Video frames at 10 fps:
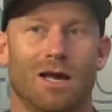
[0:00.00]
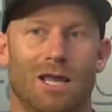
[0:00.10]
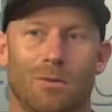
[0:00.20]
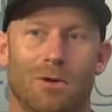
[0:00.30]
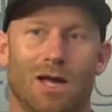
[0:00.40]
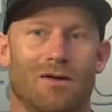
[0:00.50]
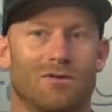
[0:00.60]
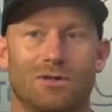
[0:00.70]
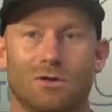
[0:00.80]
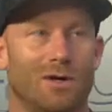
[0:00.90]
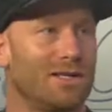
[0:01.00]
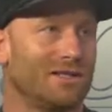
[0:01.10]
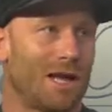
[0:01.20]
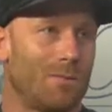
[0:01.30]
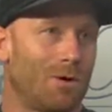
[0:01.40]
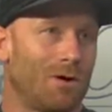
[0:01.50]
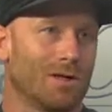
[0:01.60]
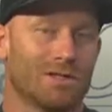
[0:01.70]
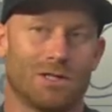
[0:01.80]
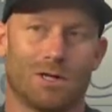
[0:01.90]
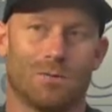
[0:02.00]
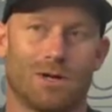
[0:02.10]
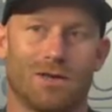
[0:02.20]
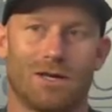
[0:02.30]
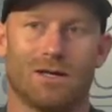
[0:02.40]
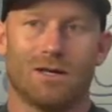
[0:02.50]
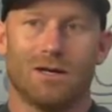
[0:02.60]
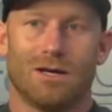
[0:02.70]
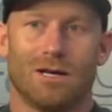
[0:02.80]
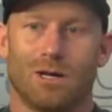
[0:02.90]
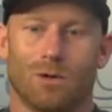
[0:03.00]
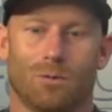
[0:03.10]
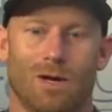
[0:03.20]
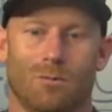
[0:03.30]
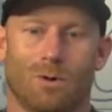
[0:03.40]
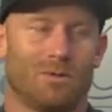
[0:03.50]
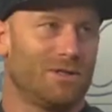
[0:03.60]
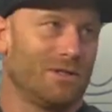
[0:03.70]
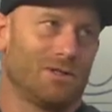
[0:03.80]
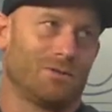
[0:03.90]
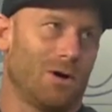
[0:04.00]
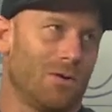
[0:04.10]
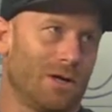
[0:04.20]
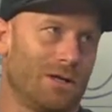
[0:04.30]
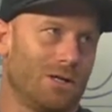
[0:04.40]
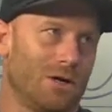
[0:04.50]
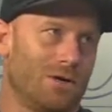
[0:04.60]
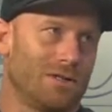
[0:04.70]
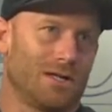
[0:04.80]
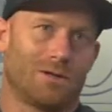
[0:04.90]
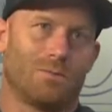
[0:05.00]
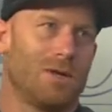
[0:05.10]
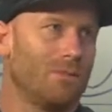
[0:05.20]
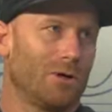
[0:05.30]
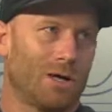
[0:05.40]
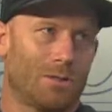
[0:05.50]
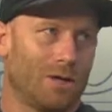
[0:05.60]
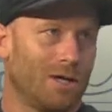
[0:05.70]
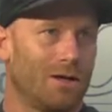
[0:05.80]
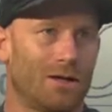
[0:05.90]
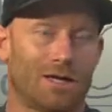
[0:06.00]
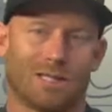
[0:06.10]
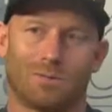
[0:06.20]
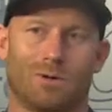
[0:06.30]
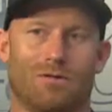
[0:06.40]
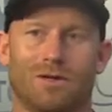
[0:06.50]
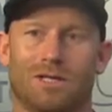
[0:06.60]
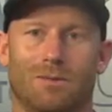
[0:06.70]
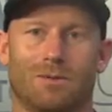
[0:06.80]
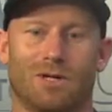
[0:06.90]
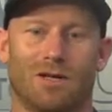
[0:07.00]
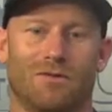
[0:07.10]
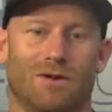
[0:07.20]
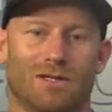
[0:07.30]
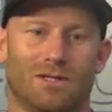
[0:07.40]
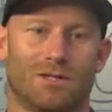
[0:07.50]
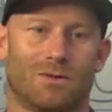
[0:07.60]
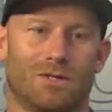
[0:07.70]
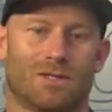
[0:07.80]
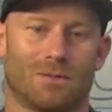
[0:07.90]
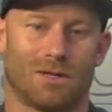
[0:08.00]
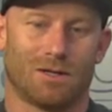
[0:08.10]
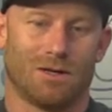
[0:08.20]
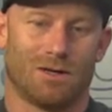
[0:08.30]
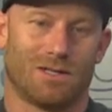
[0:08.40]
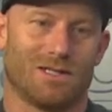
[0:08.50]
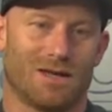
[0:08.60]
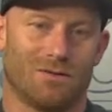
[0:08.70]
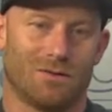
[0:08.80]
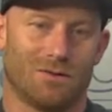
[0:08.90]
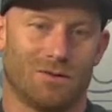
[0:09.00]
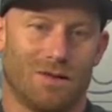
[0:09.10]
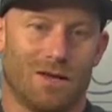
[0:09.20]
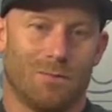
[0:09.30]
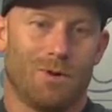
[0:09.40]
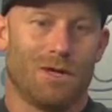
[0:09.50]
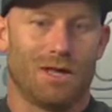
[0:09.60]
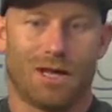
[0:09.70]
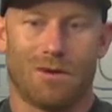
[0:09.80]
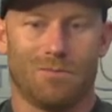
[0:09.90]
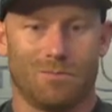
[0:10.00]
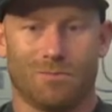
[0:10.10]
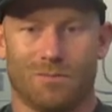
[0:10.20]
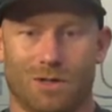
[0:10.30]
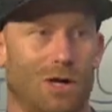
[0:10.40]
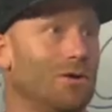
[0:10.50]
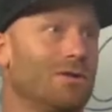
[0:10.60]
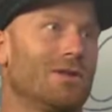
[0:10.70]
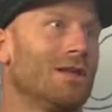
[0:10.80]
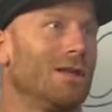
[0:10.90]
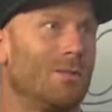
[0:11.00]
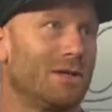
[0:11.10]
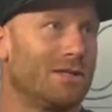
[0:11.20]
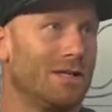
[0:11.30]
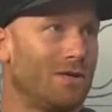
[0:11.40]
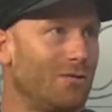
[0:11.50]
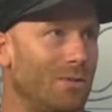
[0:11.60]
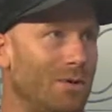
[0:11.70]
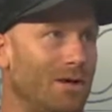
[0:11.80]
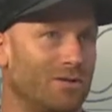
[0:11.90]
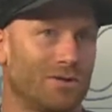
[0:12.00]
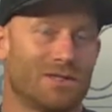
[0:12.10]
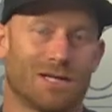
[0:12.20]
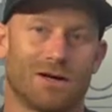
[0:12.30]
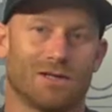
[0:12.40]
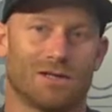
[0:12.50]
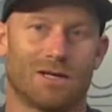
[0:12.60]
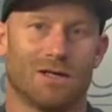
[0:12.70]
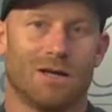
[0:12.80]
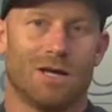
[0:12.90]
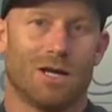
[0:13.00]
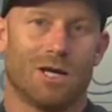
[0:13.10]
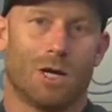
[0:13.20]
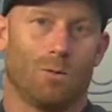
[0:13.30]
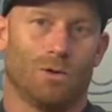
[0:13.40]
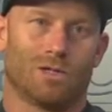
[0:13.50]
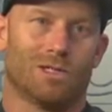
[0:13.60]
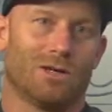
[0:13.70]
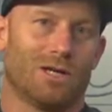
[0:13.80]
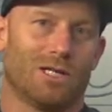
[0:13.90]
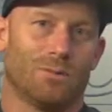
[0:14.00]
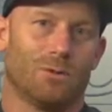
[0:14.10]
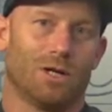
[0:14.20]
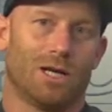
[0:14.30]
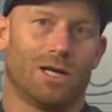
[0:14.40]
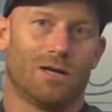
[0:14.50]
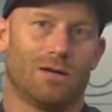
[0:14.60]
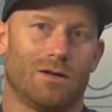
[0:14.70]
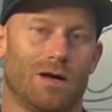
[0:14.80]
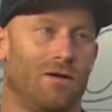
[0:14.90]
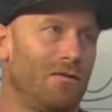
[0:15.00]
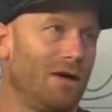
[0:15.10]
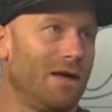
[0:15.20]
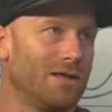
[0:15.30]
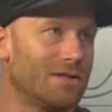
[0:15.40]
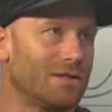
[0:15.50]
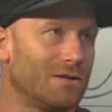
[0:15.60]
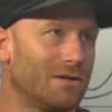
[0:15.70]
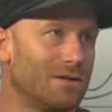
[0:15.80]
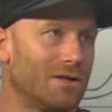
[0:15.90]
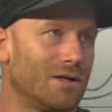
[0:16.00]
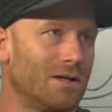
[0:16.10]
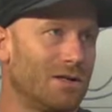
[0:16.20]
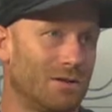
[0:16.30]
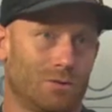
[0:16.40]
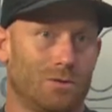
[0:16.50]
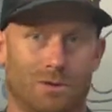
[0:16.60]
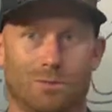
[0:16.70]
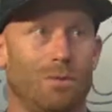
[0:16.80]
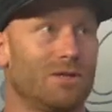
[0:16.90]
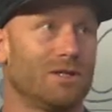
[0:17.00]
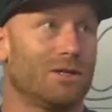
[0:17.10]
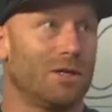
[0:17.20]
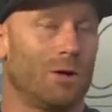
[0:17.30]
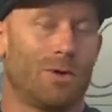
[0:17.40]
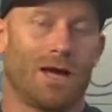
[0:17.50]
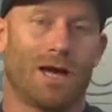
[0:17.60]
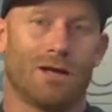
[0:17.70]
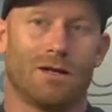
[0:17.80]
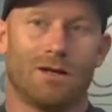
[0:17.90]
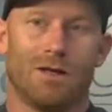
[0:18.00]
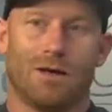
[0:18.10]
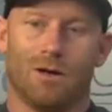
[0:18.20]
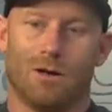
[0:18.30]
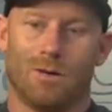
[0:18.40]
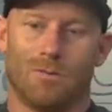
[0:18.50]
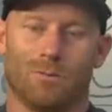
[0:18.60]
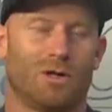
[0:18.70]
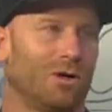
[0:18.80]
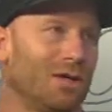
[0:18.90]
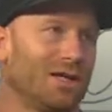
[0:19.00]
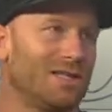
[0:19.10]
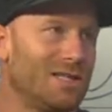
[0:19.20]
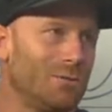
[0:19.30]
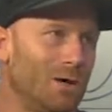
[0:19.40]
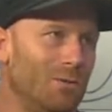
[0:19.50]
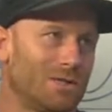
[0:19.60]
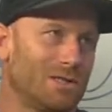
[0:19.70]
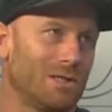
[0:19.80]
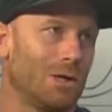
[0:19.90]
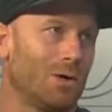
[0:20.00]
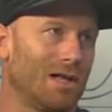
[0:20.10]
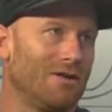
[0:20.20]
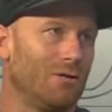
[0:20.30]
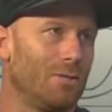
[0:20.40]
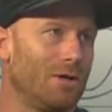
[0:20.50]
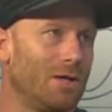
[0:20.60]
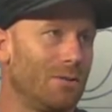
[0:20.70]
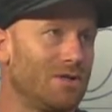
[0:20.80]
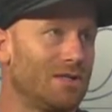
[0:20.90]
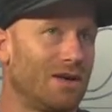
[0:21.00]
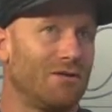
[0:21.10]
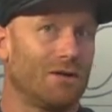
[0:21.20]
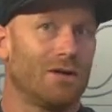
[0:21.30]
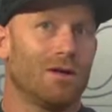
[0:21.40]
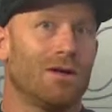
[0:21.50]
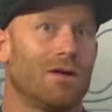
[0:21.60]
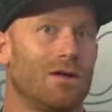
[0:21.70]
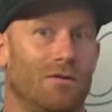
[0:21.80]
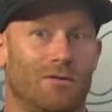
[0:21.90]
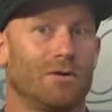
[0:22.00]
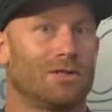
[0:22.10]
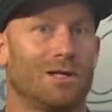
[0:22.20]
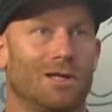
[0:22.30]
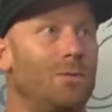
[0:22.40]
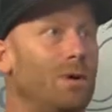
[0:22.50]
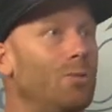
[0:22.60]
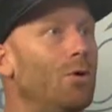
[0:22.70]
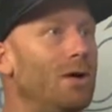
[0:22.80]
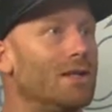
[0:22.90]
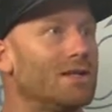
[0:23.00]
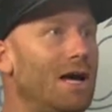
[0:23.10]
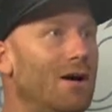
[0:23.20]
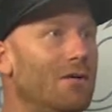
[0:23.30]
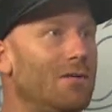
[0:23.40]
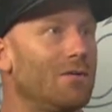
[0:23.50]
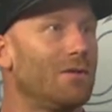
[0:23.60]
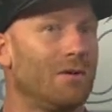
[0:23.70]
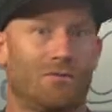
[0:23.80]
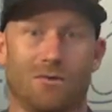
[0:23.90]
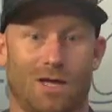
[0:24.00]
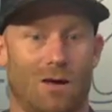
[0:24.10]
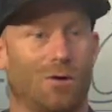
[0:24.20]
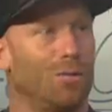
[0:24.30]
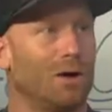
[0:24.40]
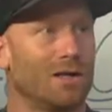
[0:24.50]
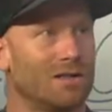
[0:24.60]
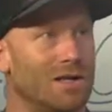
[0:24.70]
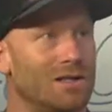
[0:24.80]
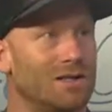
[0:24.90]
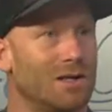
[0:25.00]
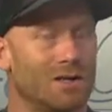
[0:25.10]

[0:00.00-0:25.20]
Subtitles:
And then we have 2 great skate parks, but I think, the way Wilmington is growing, it's like the people coming in, like it's a perfect time to try to invest in doing something on this level. And being that I'm the coach of the Olympic team for BMX Freestyle, it's like, we're starting to bring in events to Wilmington. We had, we call it like a C1, which is a lower level, but it was given the first Olympic points out for that whole process.